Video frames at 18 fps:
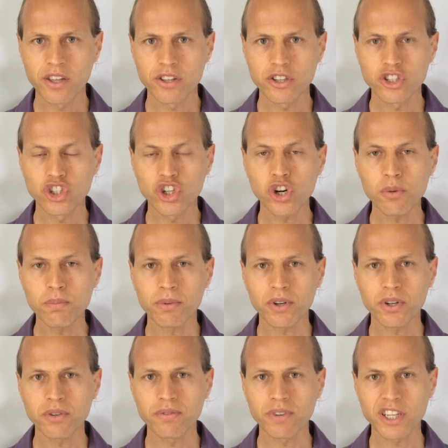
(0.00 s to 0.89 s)
The job
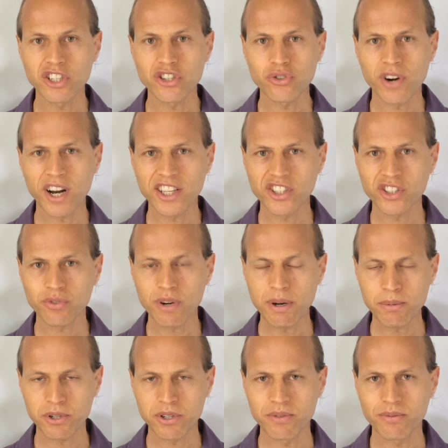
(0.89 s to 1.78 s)
of a
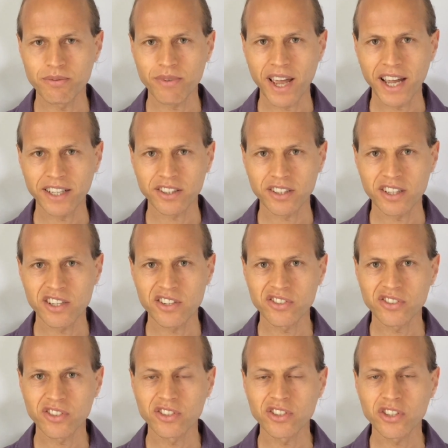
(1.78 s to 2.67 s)
transcription factor
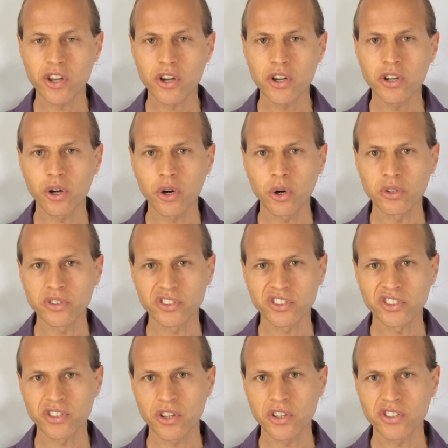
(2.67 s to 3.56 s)
is to turn on
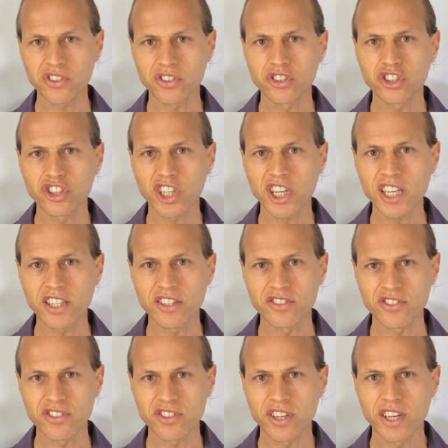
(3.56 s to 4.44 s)
certain
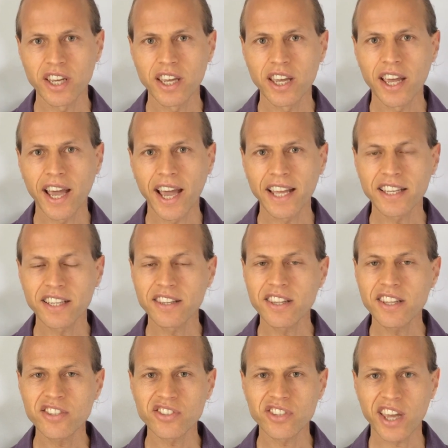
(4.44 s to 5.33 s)
genes, and in
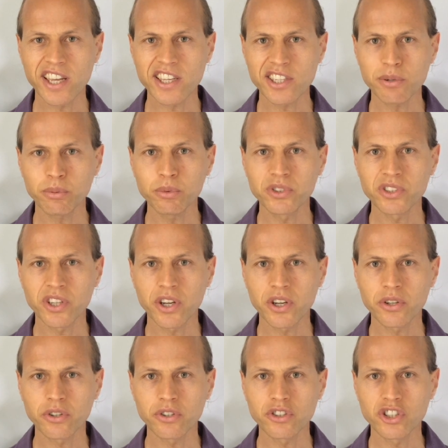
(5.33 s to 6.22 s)
this case it will
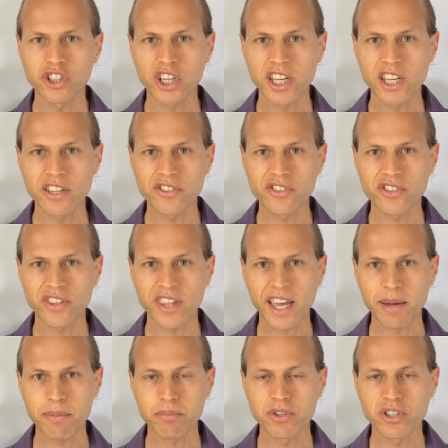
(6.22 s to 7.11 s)
turn on genes
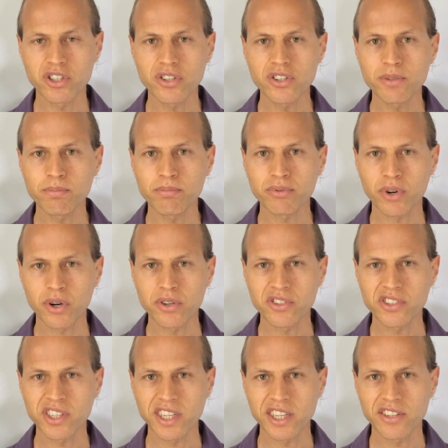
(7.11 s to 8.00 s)
that produce
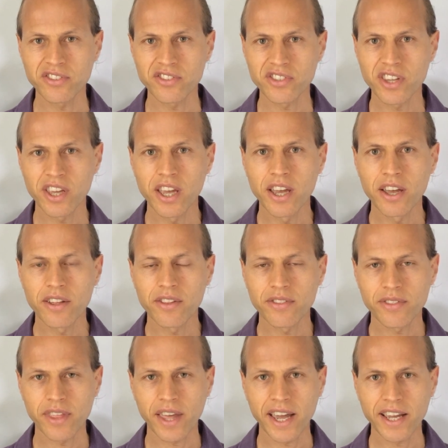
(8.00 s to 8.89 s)
proteins
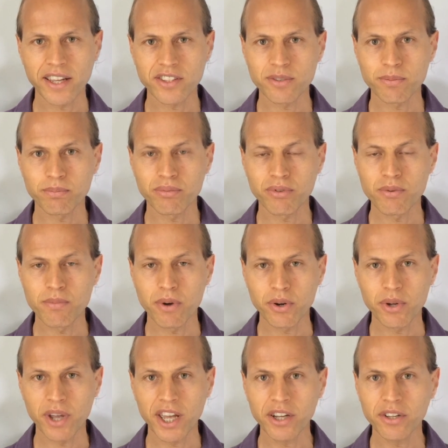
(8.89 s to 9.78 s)
that
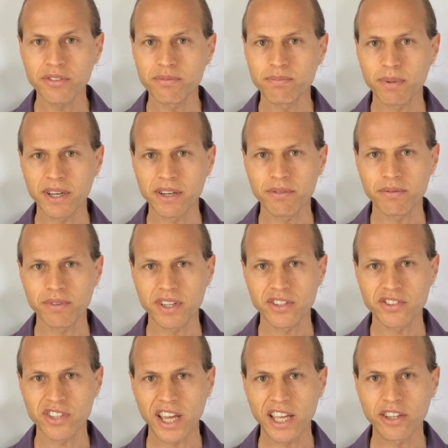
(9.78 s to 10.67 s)
promote health
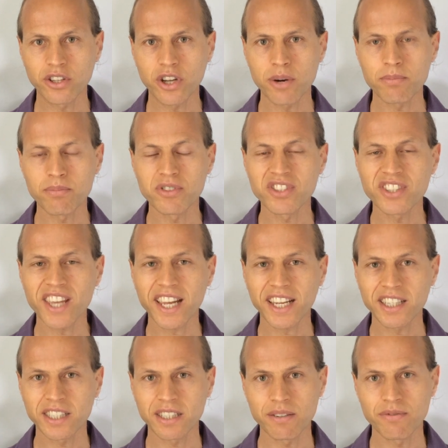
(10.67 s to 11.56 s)
benefits and are
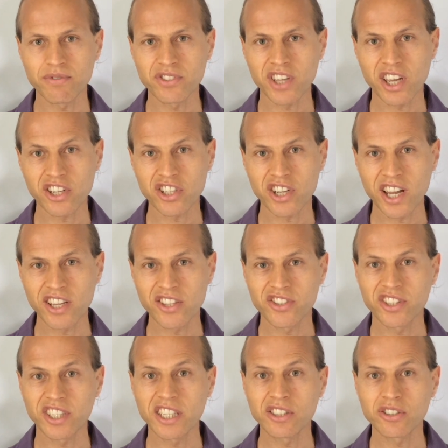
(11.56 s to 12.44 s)
protective, such
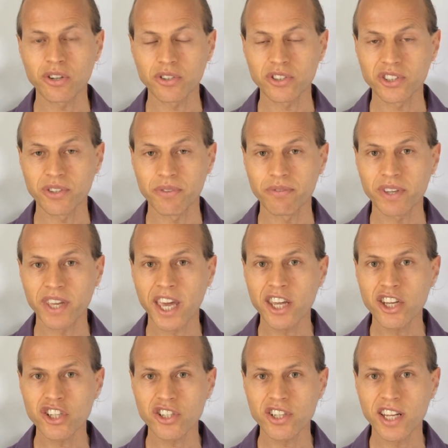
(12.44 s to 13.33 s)
as
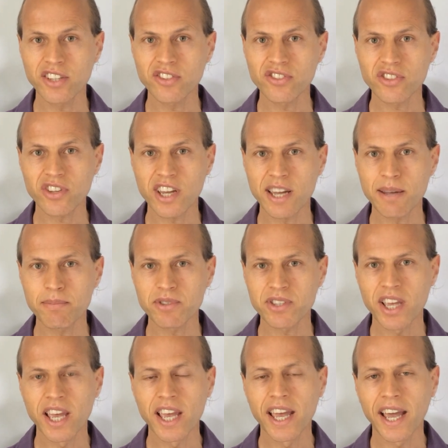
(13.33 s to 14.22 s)
detoxification
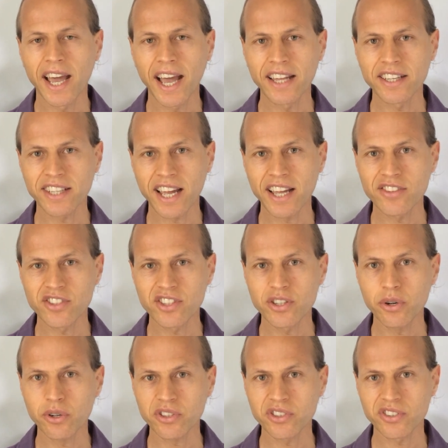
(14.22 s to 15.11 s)
enzymes and
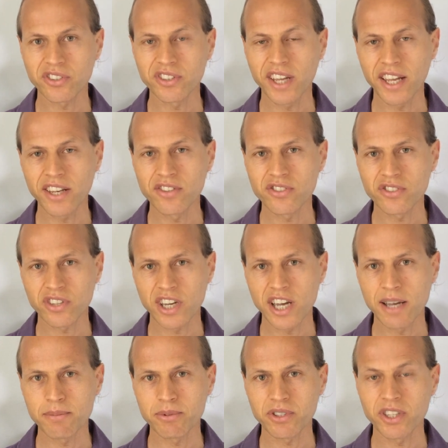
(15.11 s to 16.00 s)
antioxidant
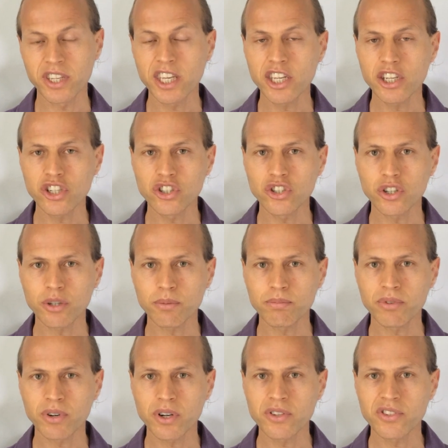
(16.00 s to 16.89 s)
enzymes and heat shock
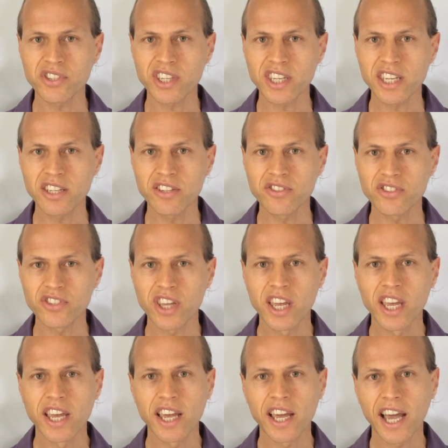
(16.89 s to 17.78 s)
proteins
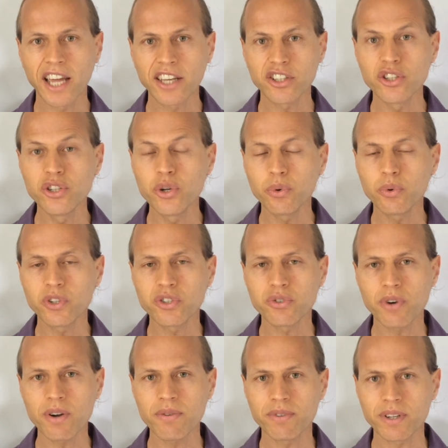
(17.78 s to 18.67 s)
and
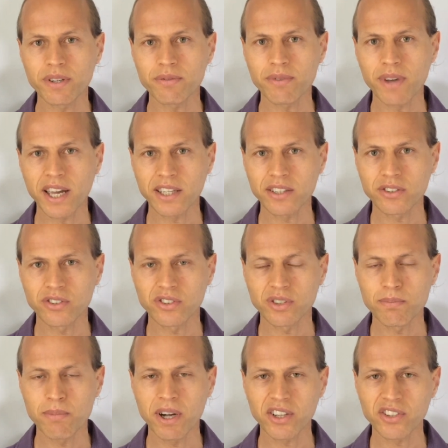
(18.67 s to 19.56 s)
neurotrophic
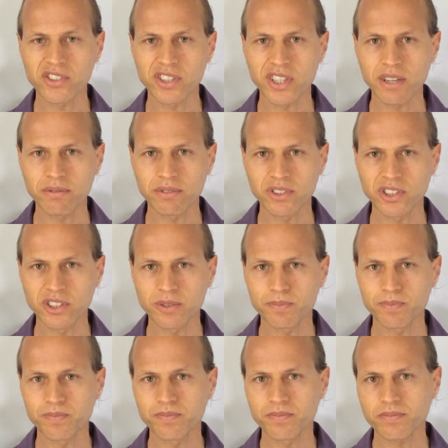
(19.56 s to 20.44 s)
factors, amongst others.